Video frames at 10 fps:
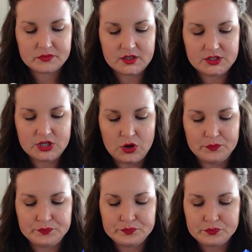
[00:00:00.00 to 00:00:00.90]

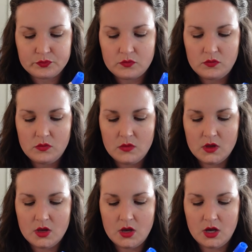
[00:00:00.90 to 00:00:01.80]
So
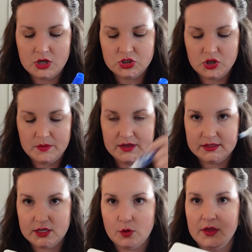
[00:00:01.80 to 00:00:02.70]
I'll show them
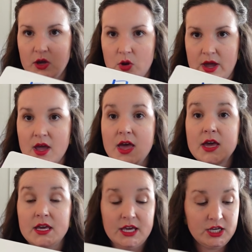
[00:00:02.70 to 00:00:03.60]
this and I'll be like, okay,
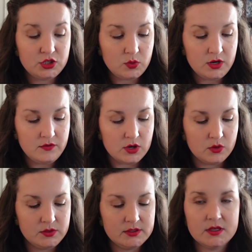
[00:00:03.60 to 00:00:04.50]
each one of
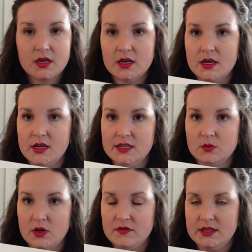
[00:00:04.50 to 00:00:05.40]
those is
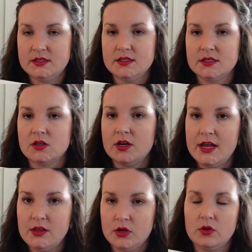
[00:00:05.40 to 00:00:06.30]
one of these. This is called
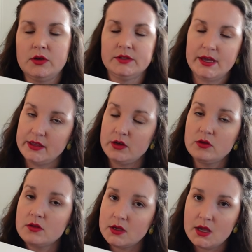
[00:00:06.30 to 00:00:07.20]
an eighth note. Can you say eighth
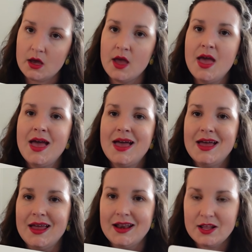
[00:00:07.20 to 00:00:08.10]
note? I'm like, yeah.
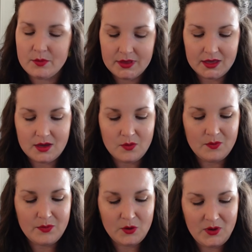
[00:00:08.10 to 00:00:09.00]
And then I'll be like,
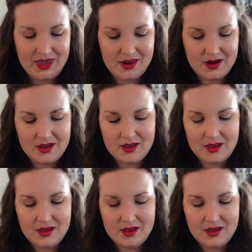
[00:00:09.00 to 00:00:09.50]
but wait,